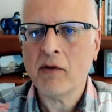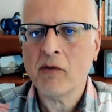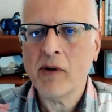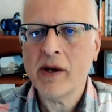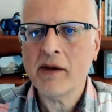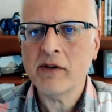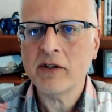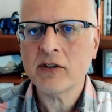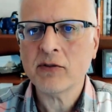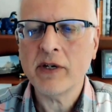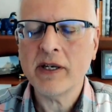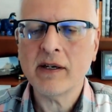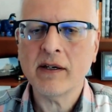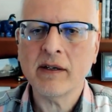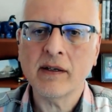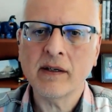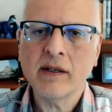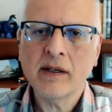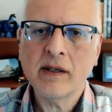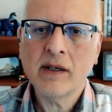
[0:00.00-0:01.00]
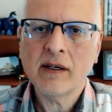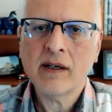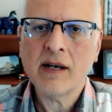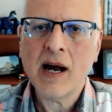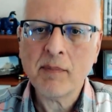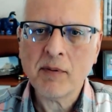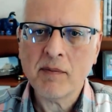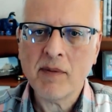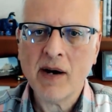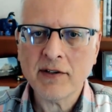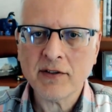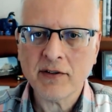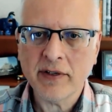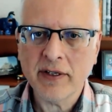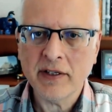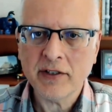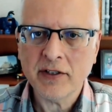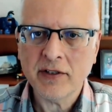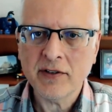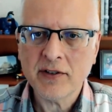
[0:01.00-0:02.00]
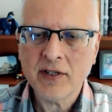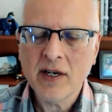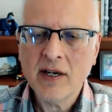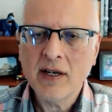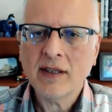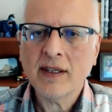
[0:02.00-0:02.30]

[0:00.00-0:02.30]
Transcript: ways we can compromise on issues.